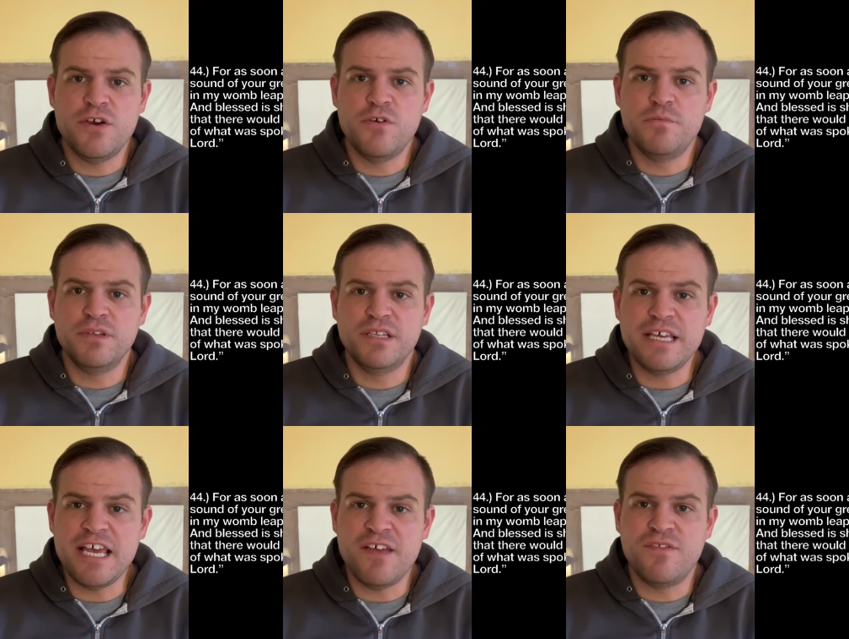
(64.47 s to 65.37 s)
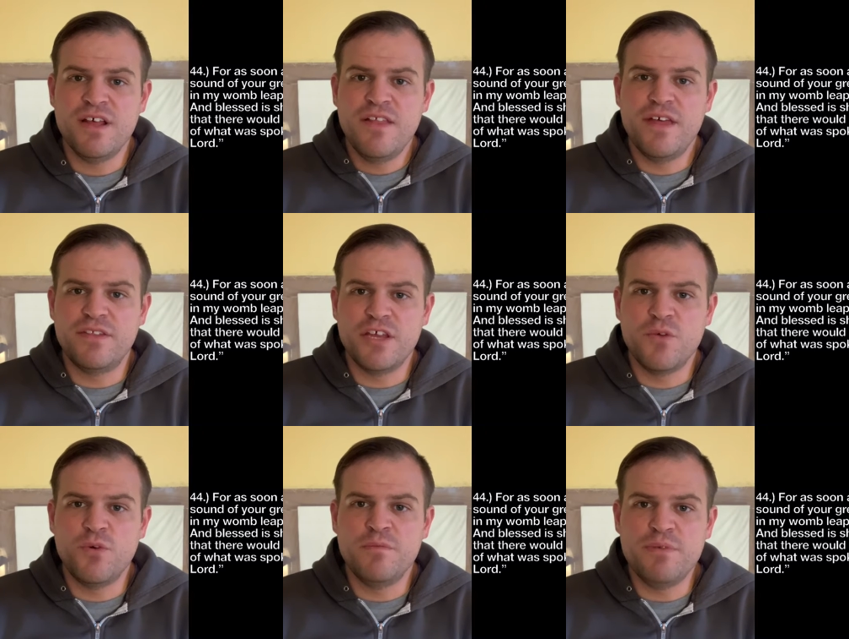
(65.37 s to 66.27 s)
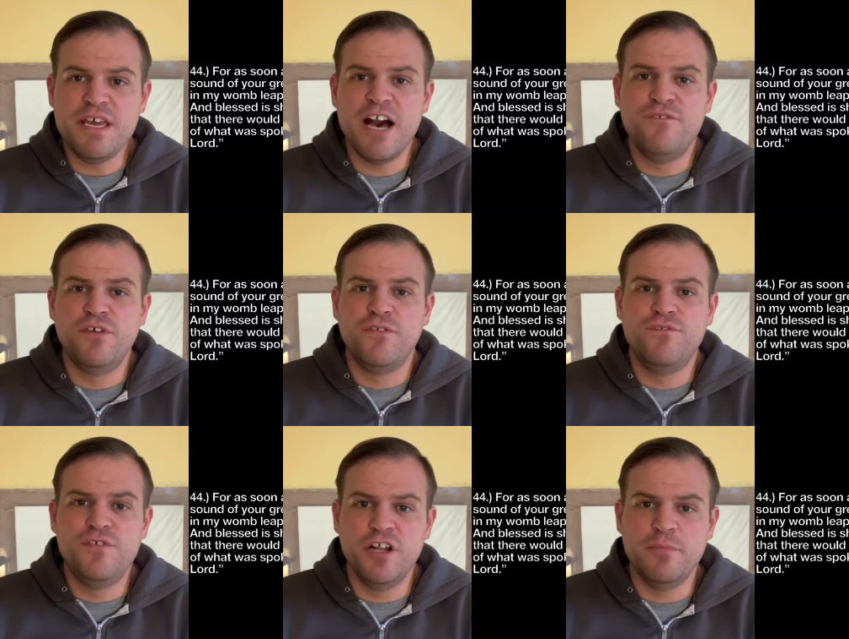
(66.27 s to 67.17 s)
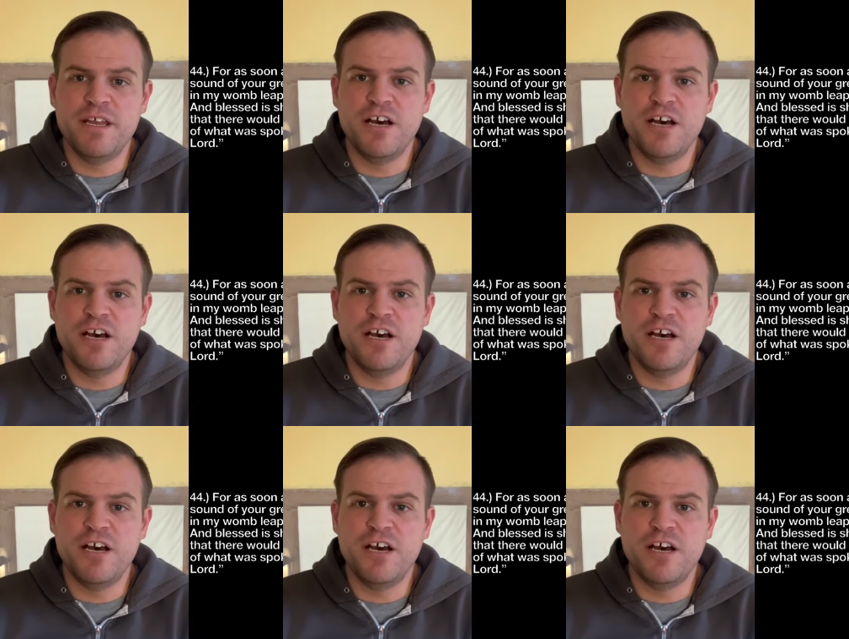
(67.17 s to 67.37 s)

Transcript: who believed that there would be a fulfillment